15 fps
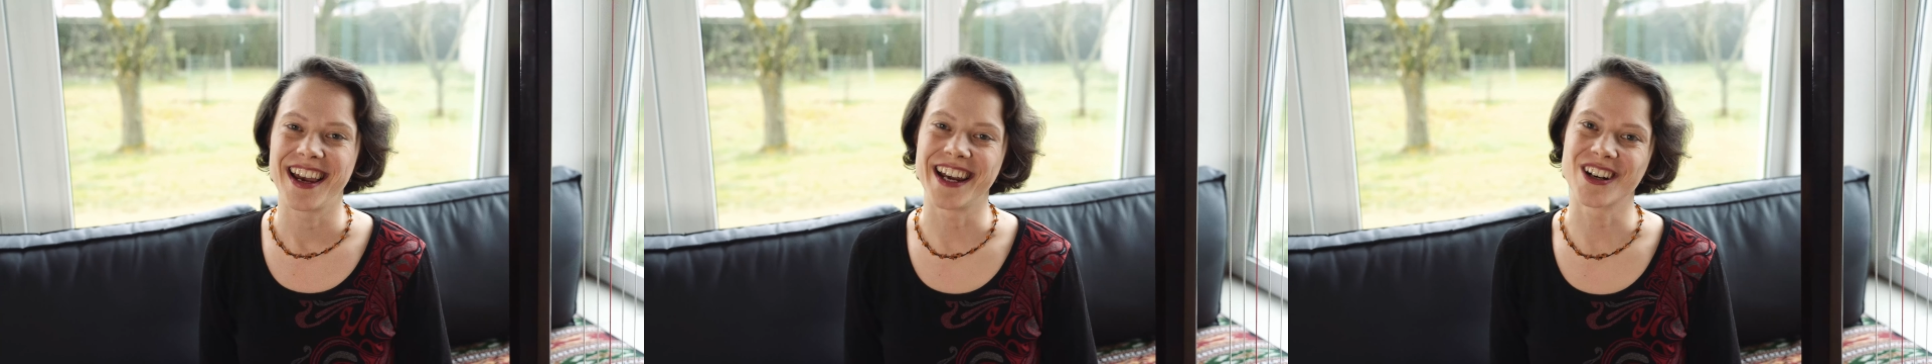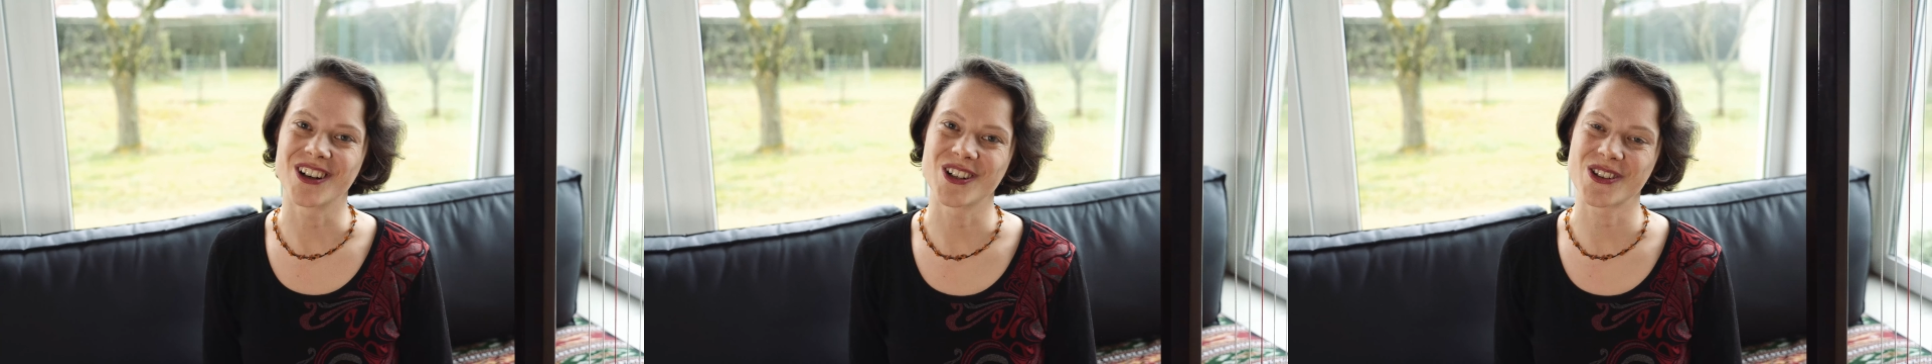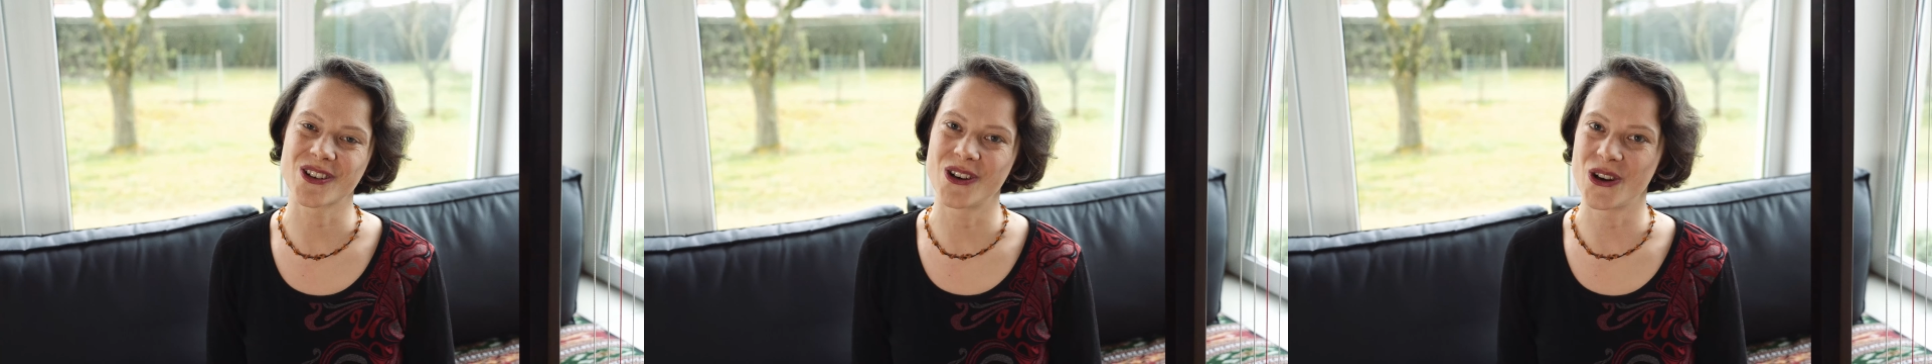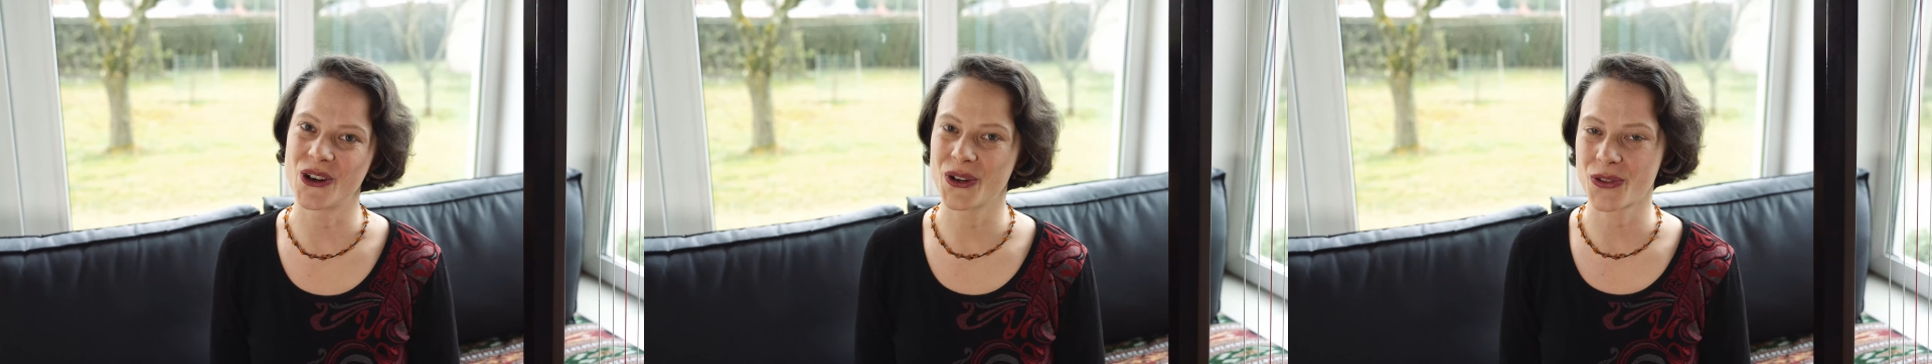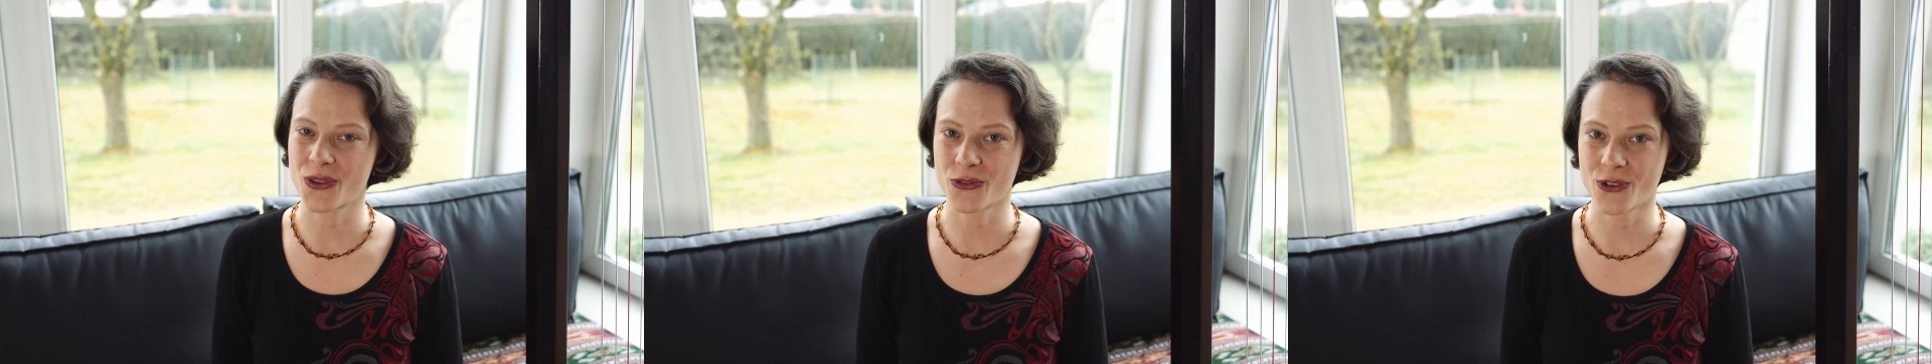and also
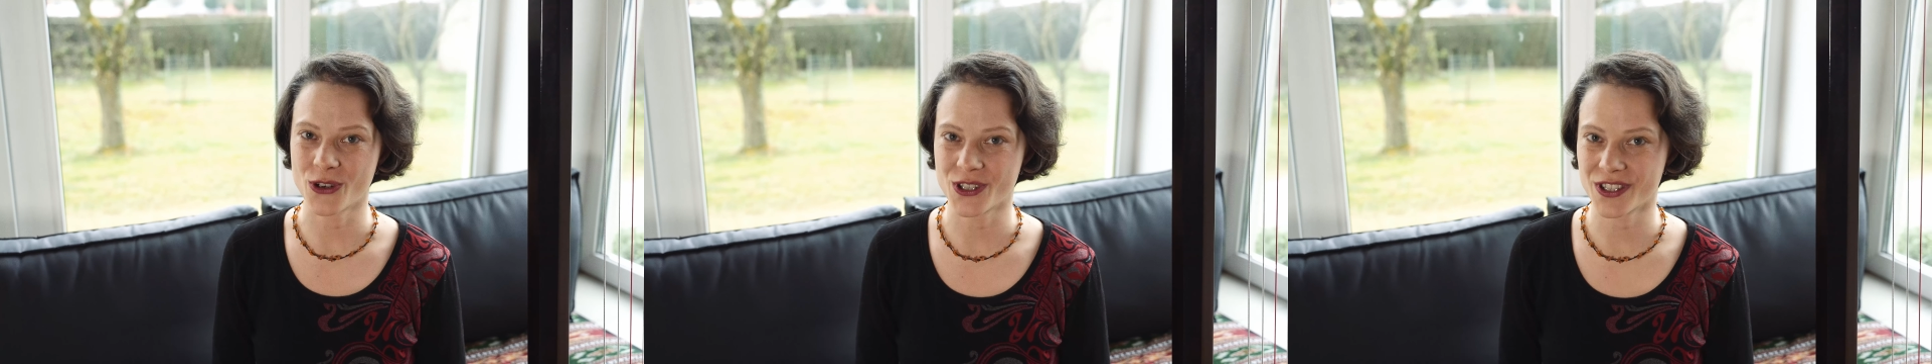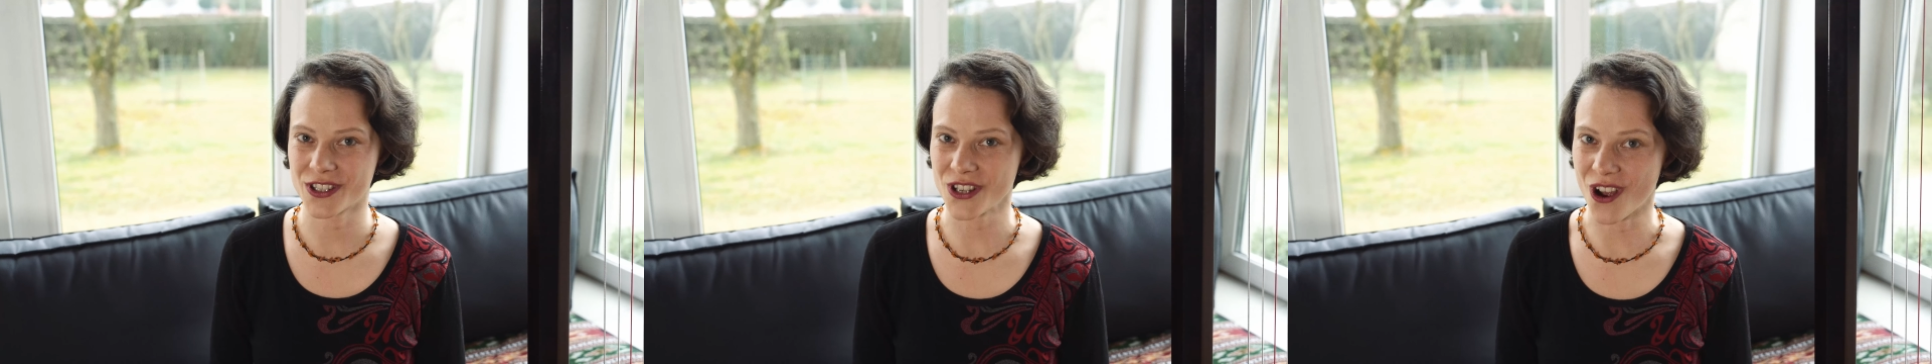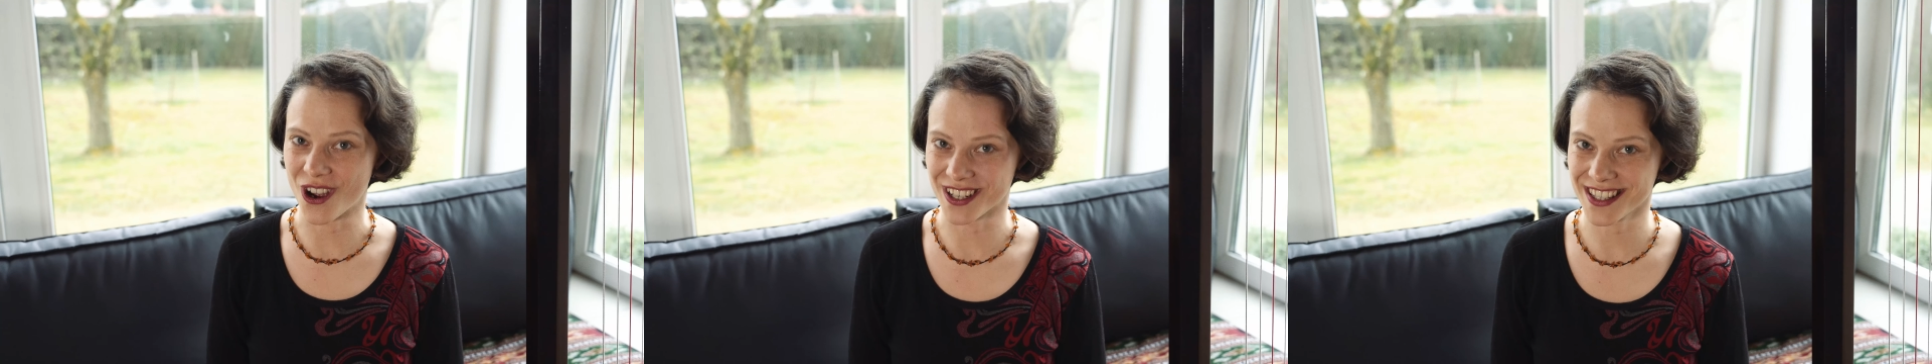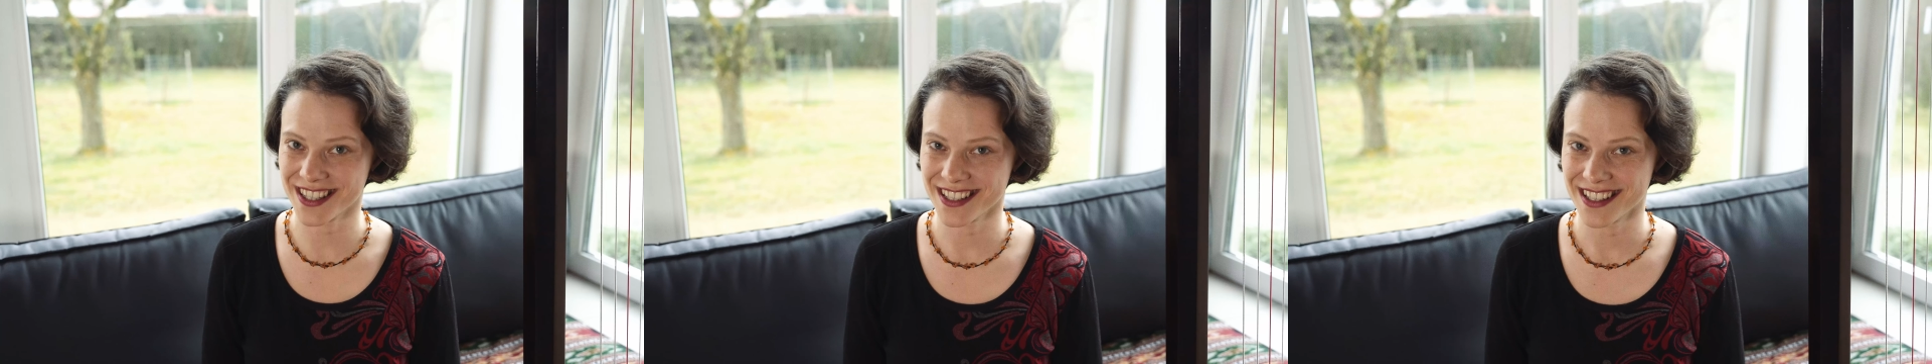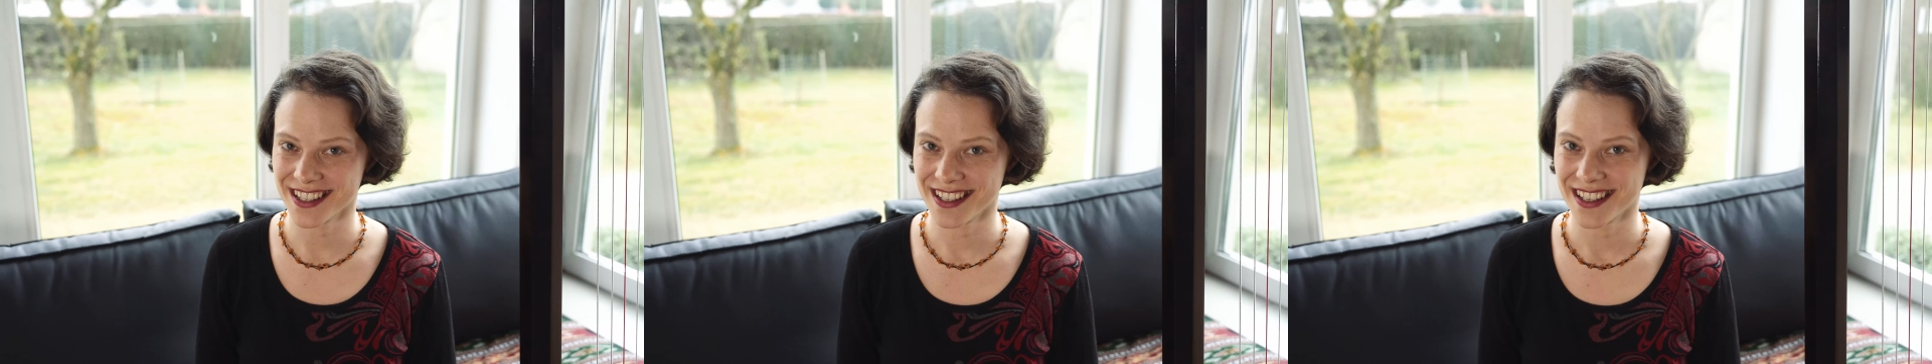learning the first
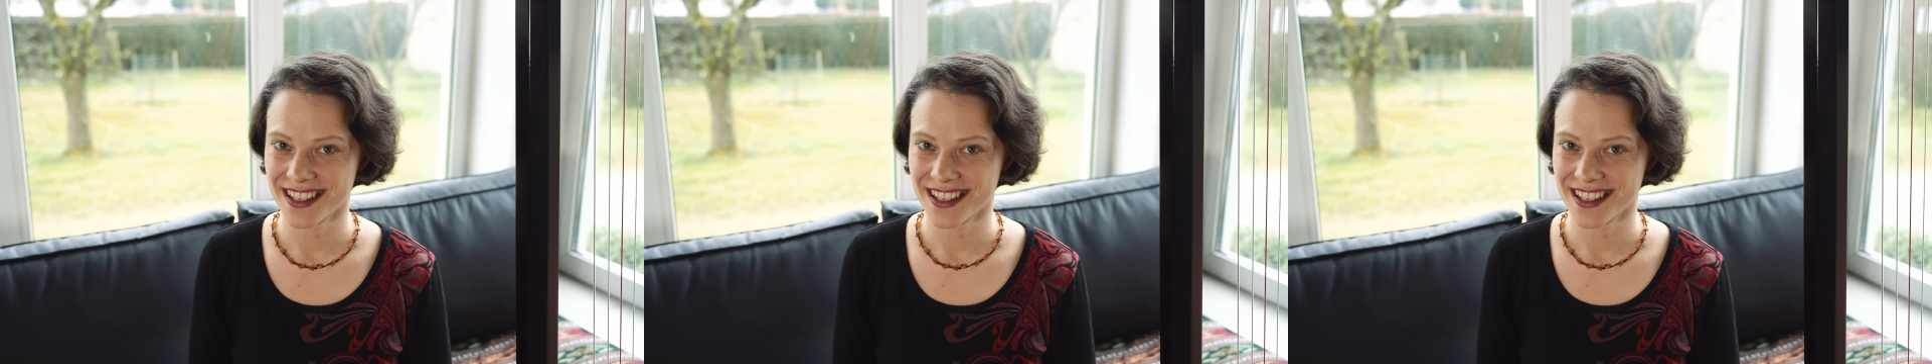songs.